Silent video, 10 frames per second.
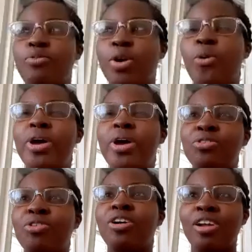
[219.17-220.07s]
if we're going
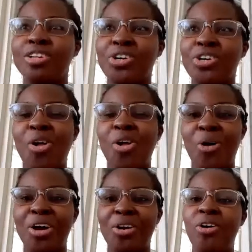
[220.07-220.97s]
in chronological
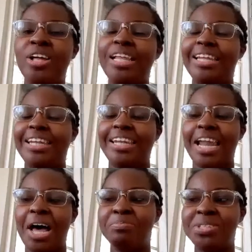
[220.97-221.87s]
order,
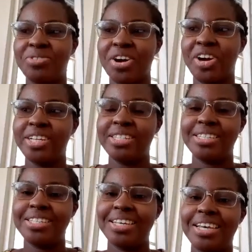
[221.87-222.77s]
labs
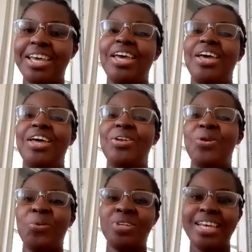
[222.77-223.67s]
first,
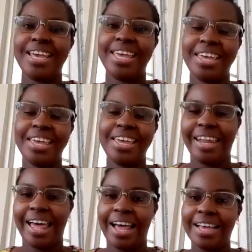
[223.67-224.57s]
note-taking in
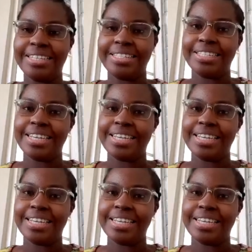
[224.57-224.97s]
class,